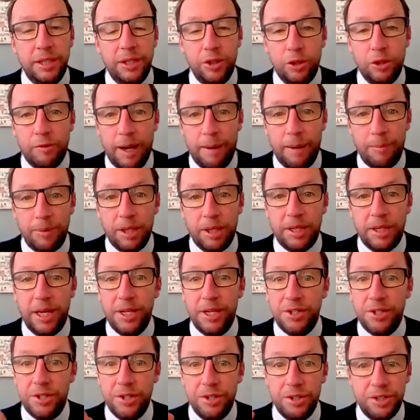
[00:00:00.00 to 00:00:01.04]
that your
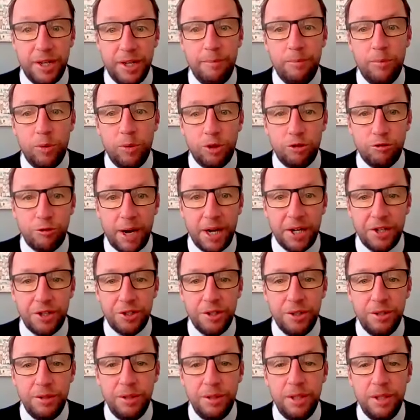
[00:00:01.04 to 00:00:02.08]
applications get more
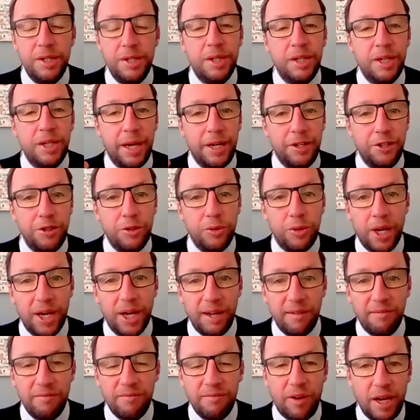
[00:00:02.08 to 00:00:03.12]
traction and you
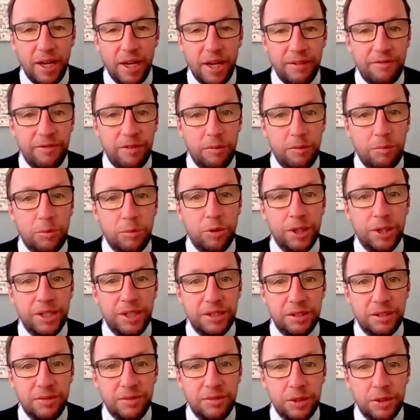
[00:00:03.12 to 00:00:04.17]
get invited for more
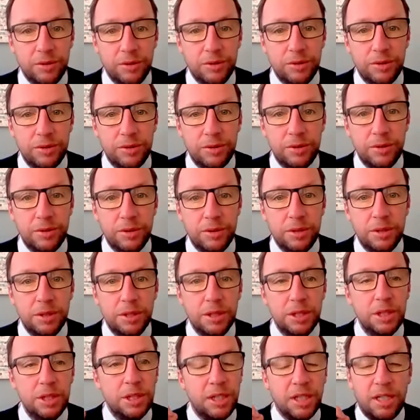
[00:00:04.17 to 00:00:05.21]
interviews.
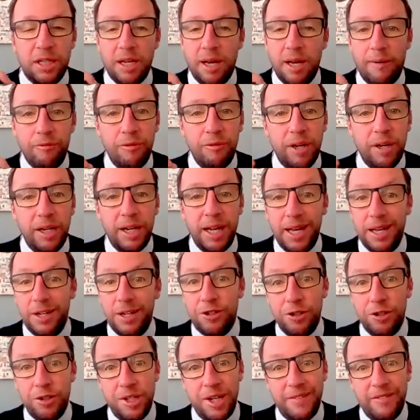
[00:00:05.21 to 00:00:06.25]
The covering letter
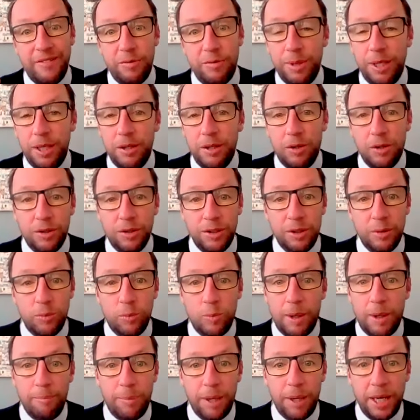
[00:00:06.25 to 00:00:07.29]
should never be longer than
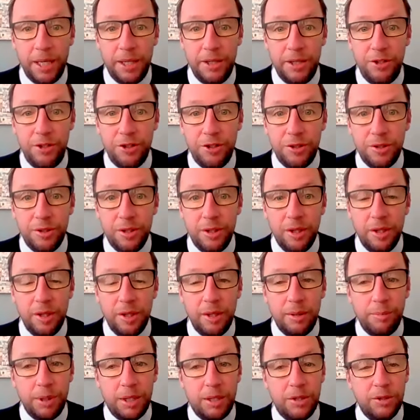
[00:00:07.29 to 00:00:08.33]
1 page,
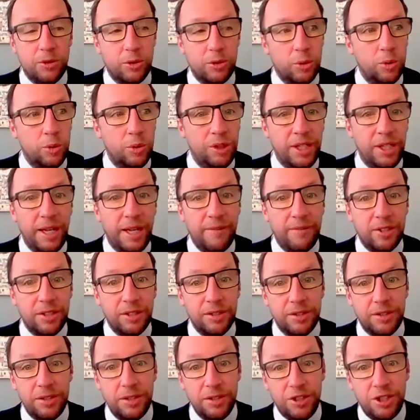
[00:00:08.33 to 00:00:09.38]
because all the
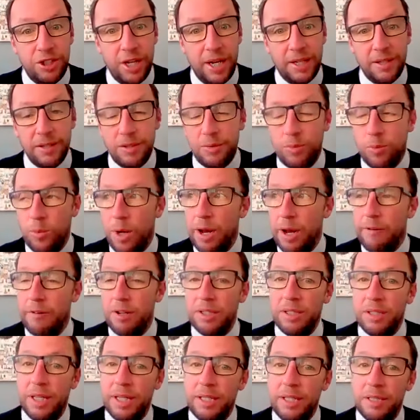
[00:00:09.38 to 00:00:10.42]
evidence suggests,
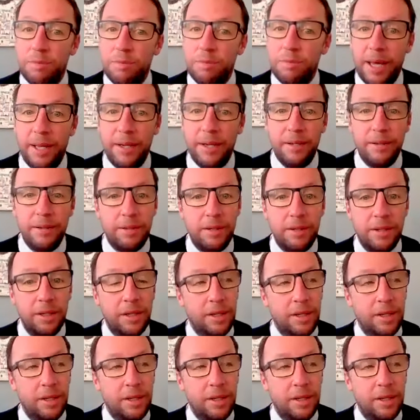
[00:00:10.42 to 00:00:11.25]
whereas they spend